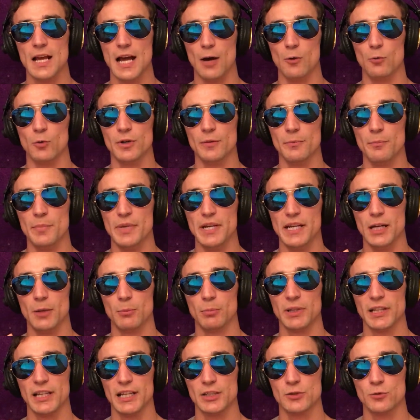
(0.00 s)
I wouldn't be at a
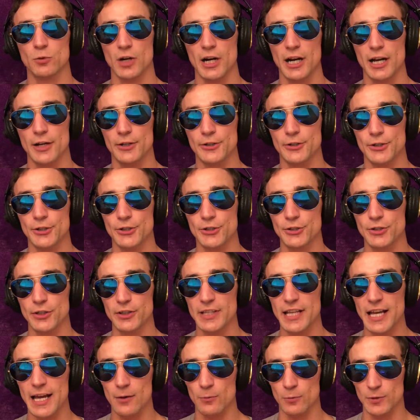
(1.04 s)
place where I
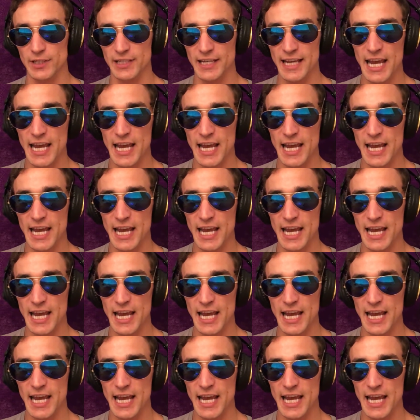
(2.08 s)
understood that and was